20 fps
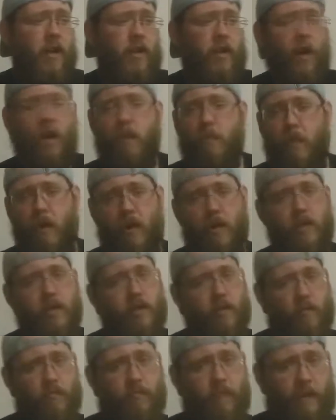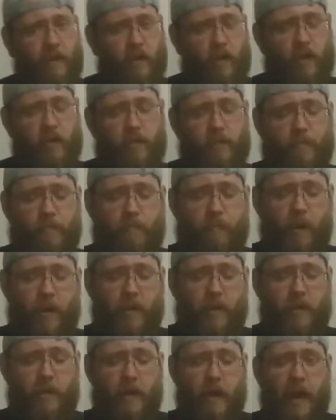Young Bucks, so that's awesome.
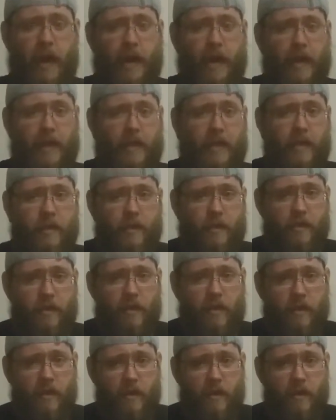But I got this.